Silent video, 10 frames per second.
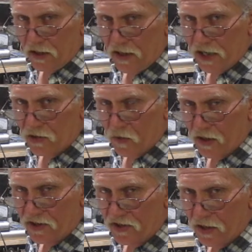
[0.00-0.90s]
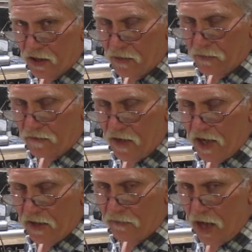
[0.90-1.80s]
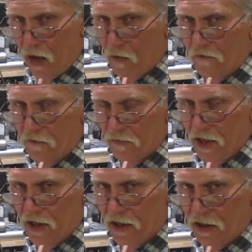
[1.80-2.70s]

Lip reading: and that's what's providing power for my